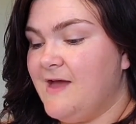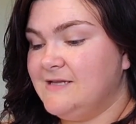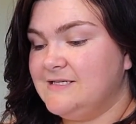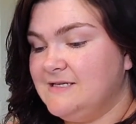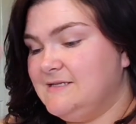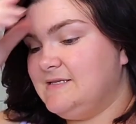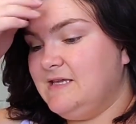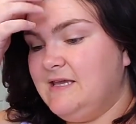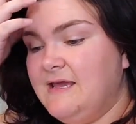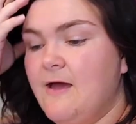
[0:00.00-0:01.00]
that is
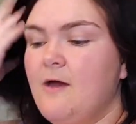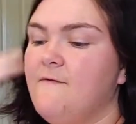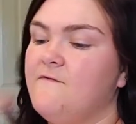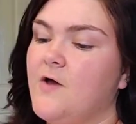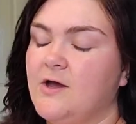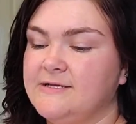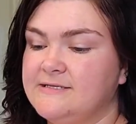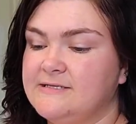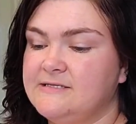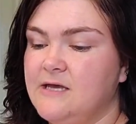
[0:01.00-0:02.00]
the
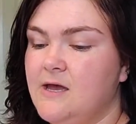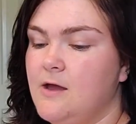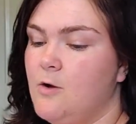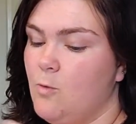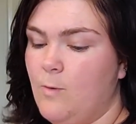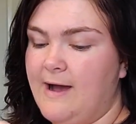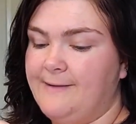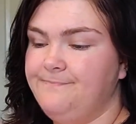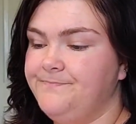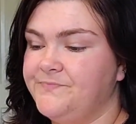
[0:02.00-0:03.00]
first
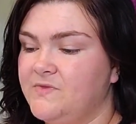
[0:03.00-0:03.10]
one.